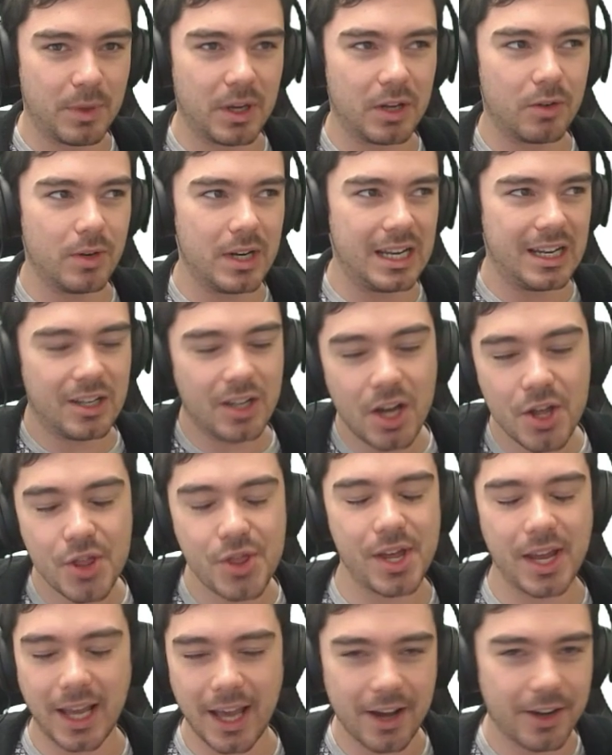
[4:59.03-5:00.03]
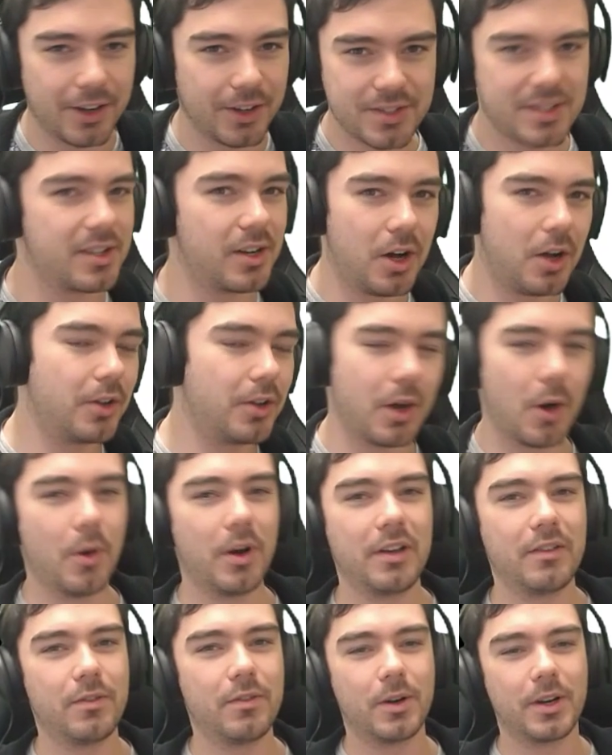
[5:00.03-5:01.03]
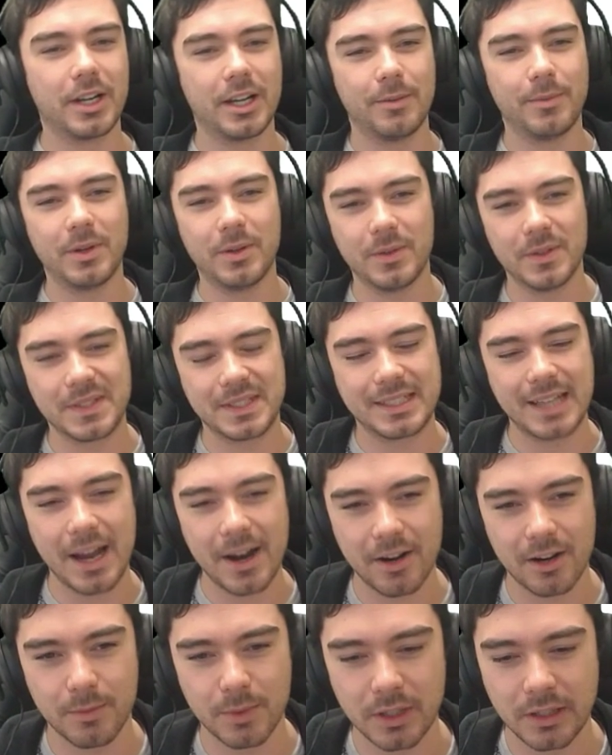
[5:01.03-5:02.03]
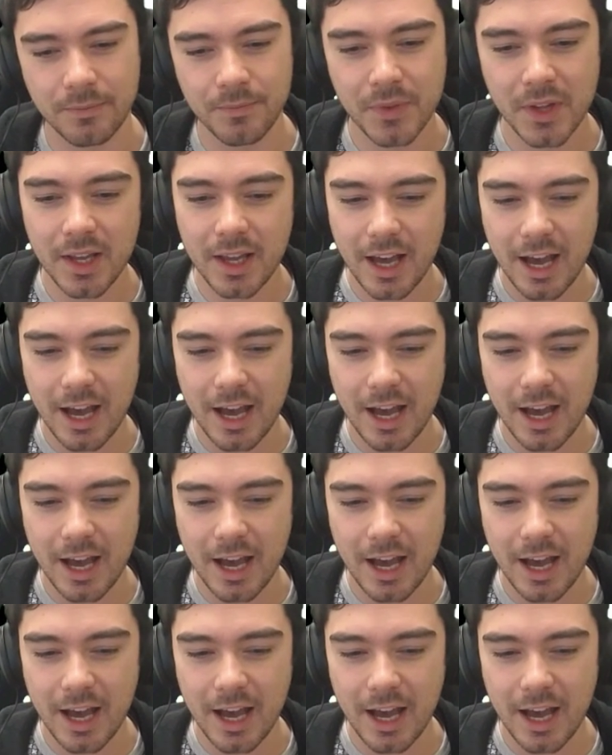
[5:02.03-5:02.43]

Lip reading: but really nothing else at all going for him. It was terrible.